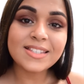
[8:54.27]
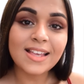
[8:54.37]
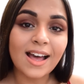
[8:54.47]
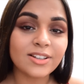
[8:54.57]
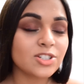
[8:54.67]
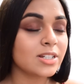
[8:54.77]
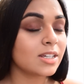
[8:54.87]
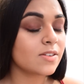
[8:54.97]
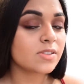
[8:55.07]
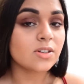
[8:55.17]
Actually
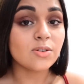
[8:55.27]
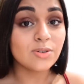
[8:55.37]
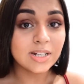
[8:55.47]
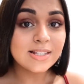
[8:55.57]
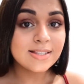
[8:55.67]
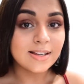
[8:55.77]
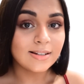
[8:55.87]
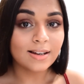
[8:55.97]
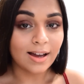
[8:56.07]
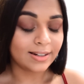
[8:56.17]
gives a really
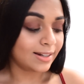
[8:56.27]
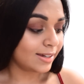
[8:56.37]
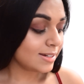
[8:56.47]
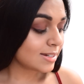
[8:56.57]
subtle highlight.